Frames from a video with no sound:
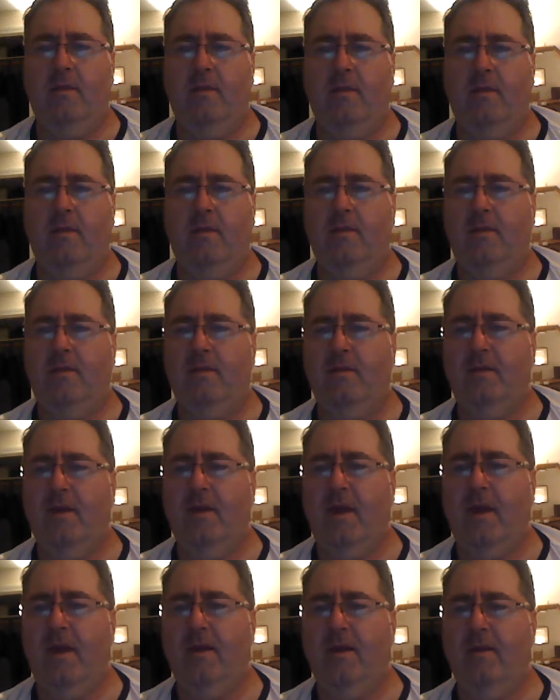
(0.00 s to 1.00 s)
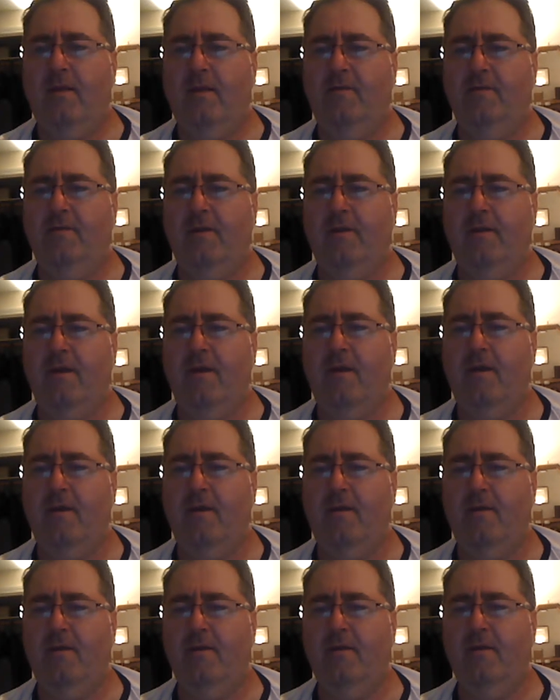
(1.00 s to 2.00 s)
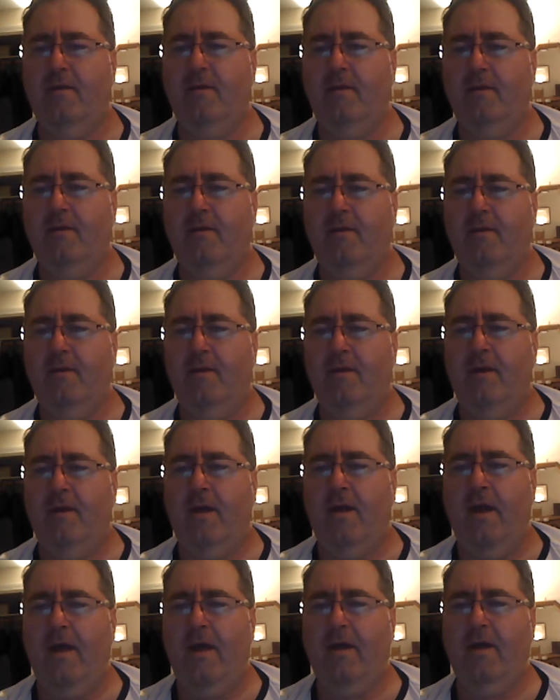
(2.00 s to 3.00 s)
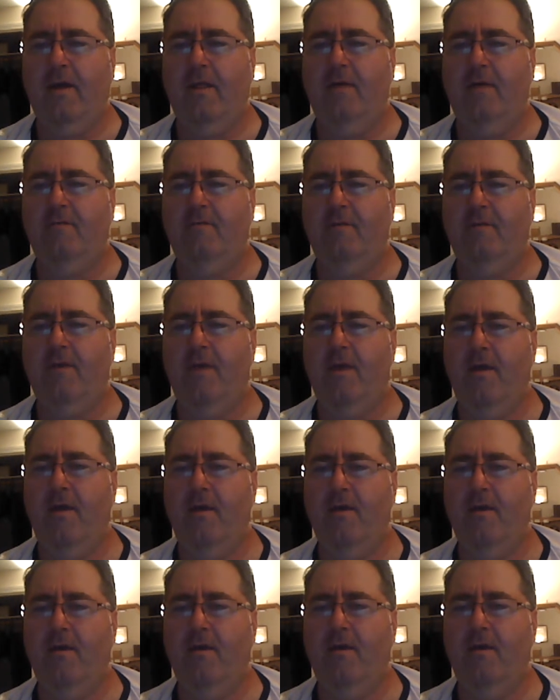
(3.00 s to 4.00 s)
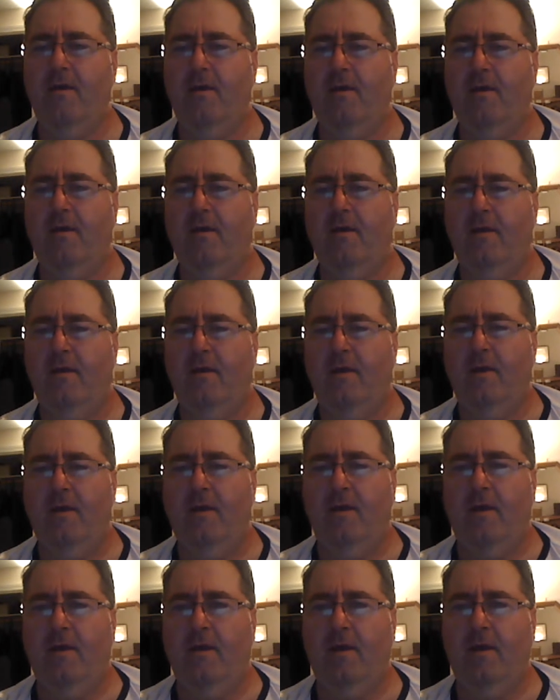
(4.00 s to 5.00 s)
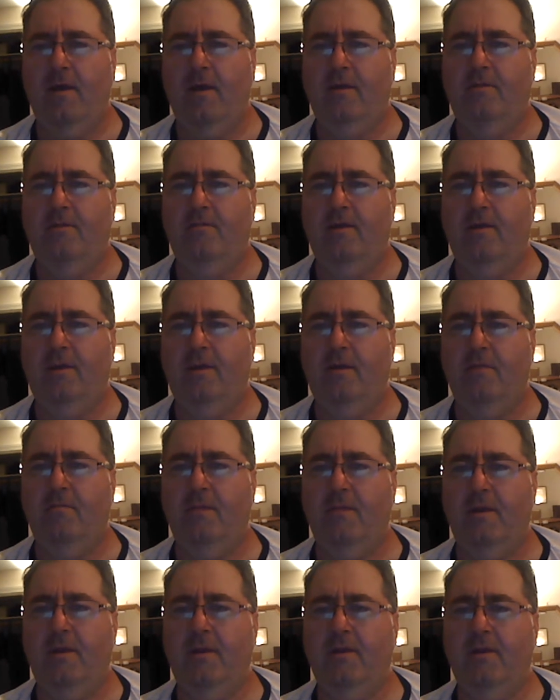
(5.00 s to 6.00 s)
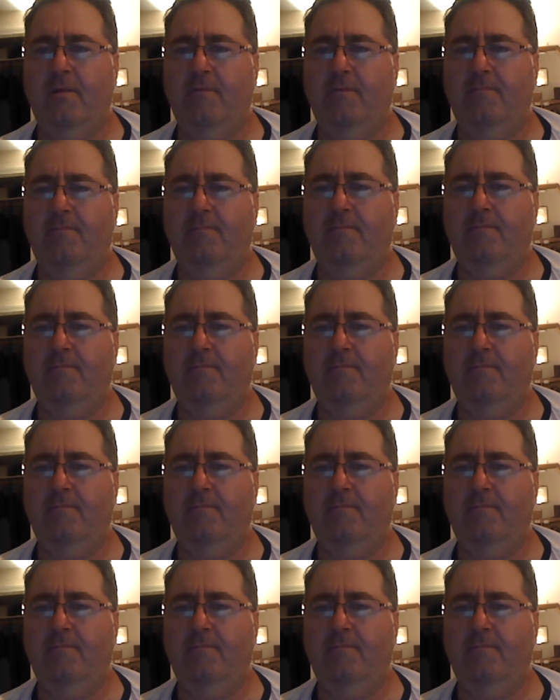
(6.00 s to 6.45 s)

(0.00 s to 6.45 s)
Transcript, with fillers: Okay, this is hard living, hard loving, hard drinking, man.